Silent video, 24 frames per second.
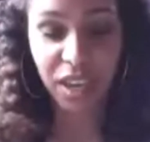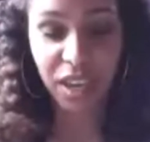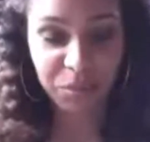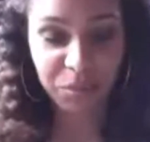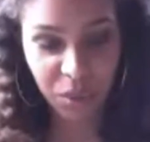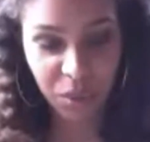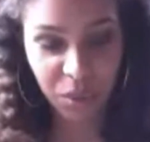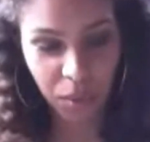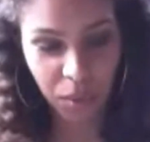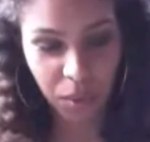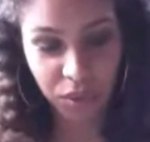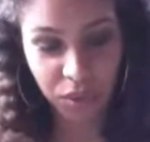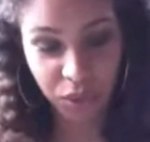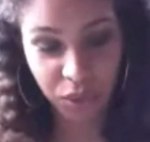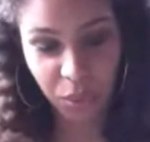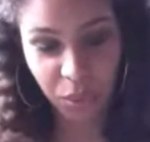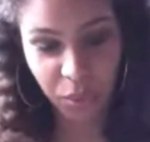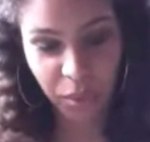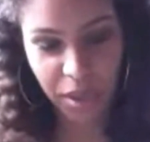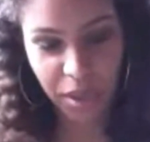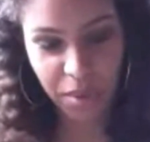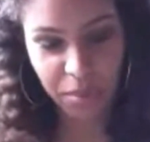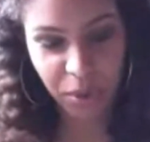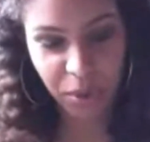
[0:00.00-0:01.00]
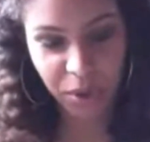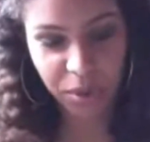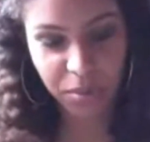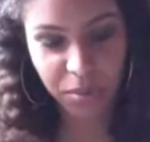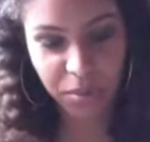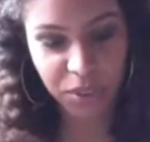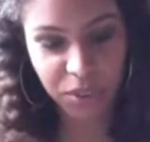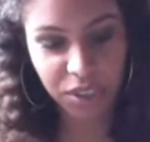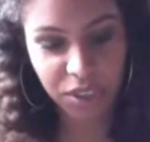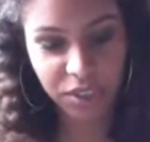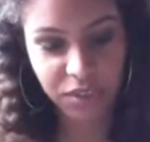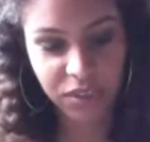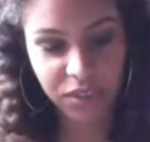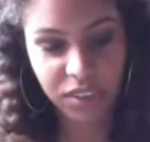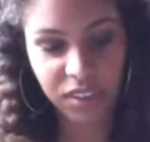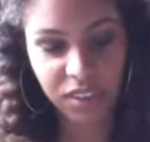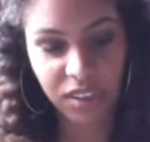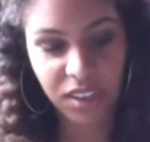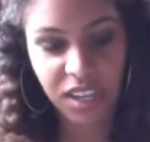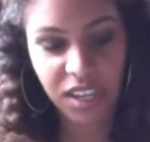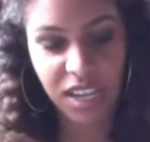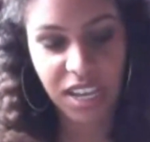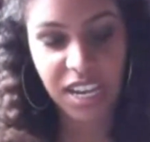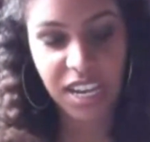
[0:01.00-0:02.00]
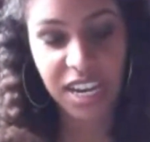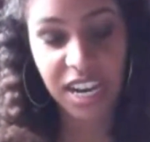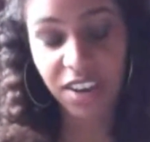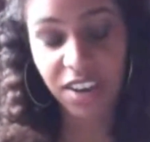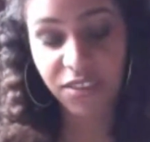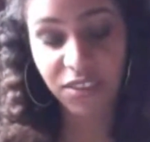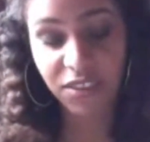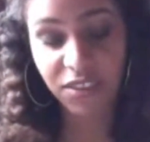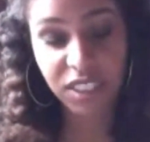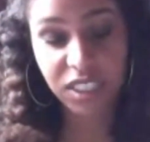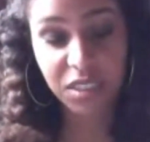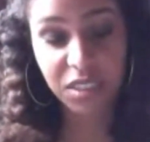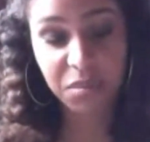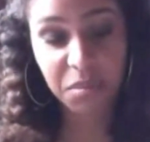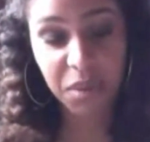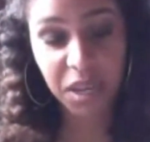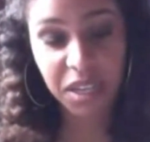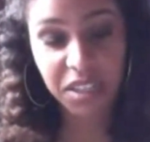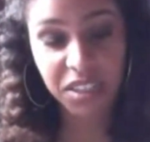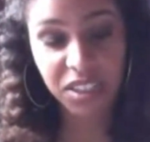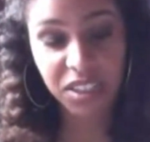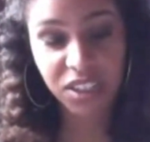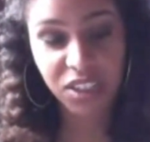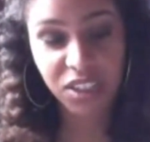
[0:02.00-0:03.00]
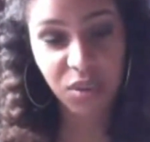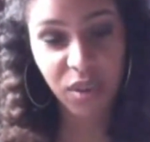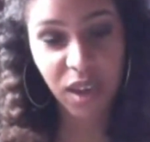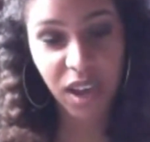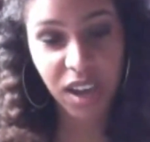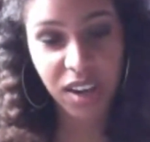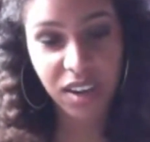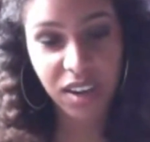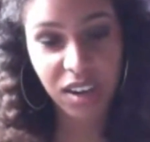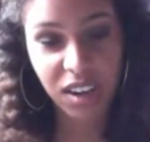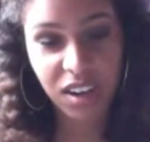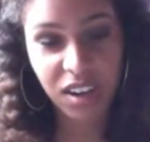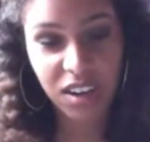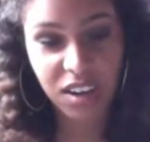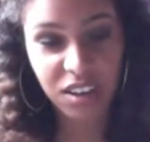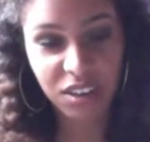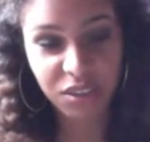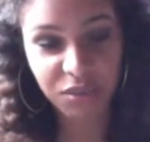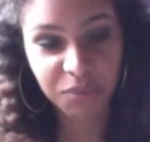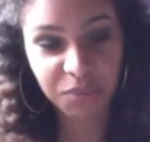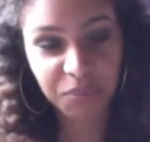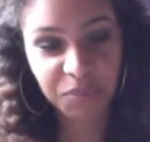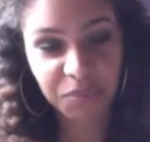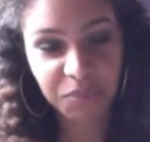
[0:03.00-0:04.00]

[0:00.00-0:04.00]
Garrett, or Waymore observed. Never suspected you had it in you.